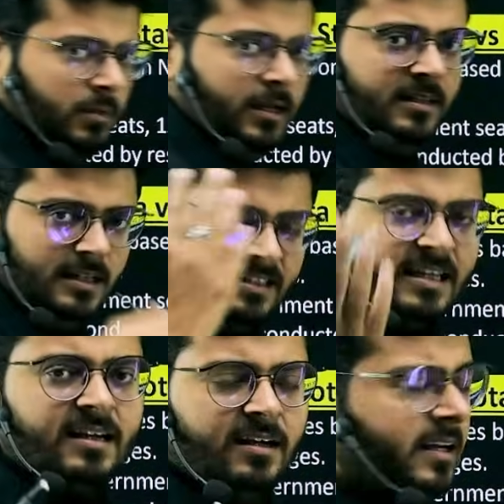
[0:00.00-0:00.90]
in the entire
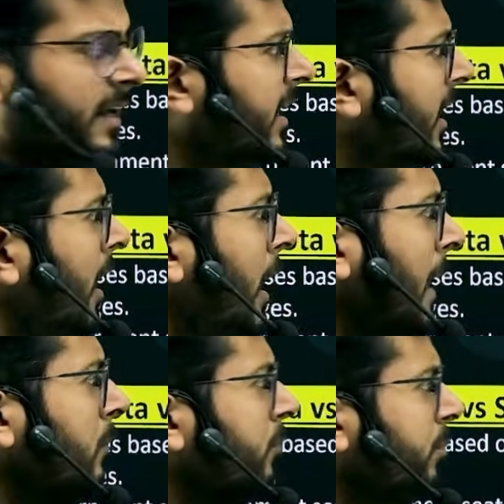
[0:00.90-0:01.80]
country.
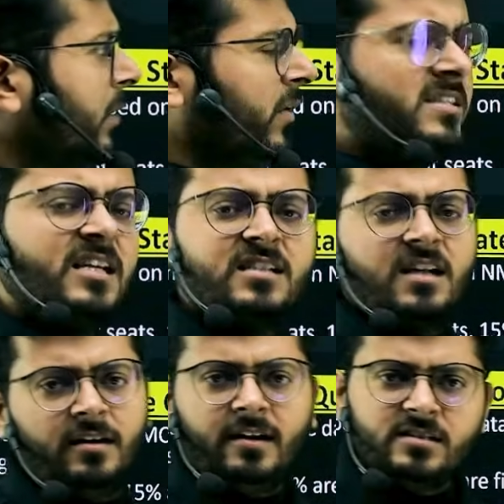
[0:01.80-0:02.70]
And between
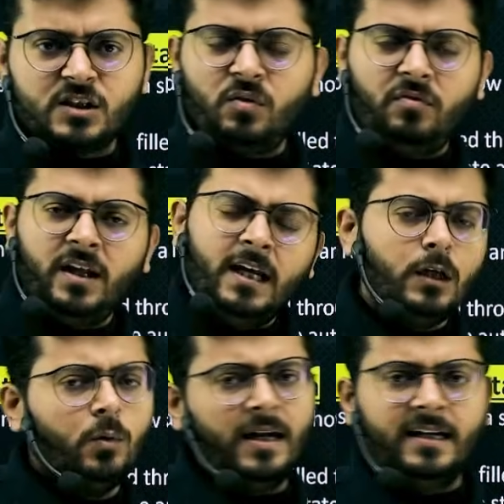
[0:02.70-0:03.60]
600 and 650,
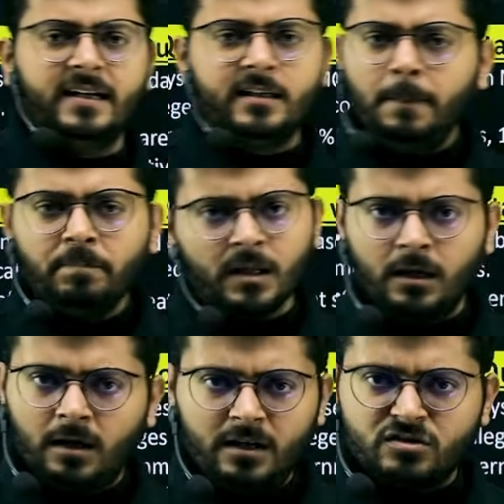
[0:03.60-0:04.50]
you can get the
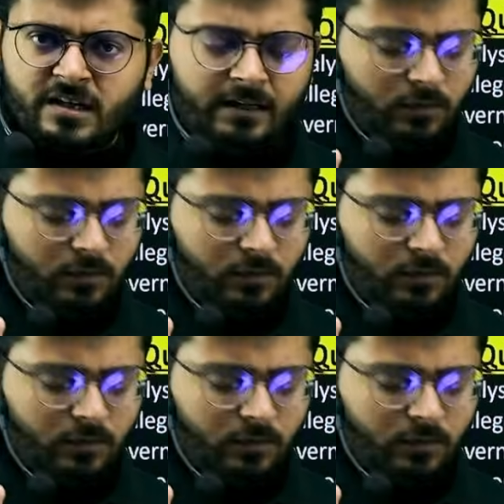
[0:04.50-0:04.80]
uh, state